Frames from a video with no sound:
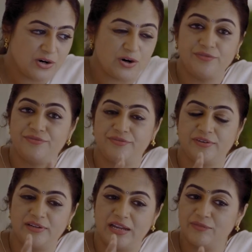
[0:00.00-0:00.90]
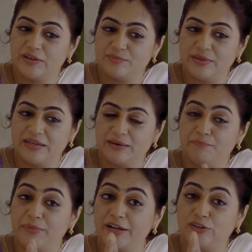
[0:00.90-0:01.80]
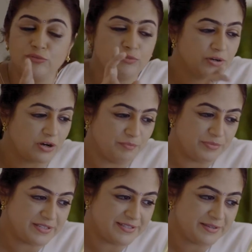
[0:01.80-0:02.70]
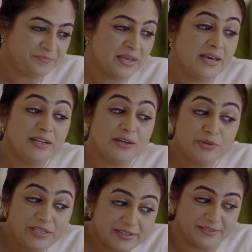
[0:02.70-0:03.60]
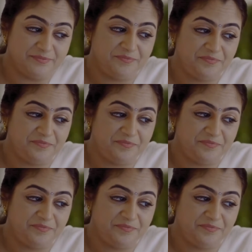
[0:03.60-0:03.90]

of lovers being compared to compasses. Now here,